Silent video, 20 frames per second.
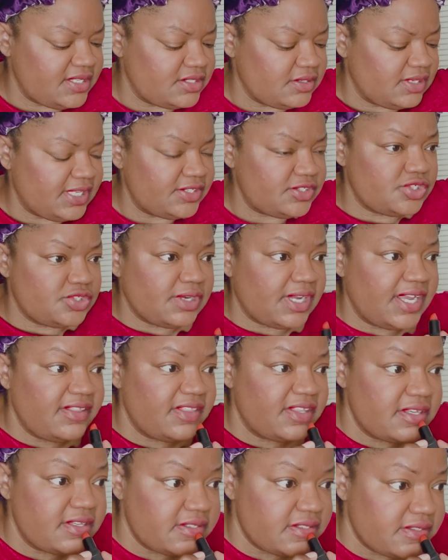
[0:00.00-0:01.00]
so let's try
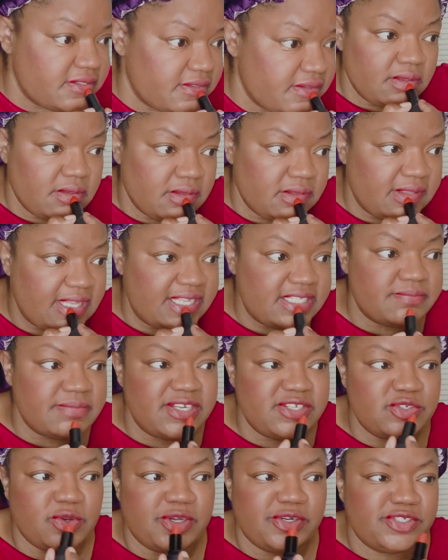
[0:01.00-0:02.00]
this. That's my
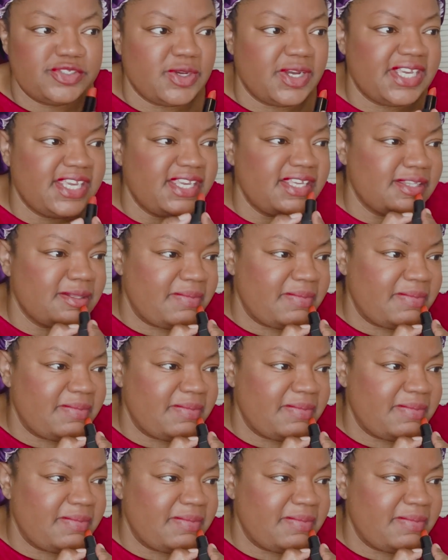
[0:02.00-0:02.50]
daughter talking in the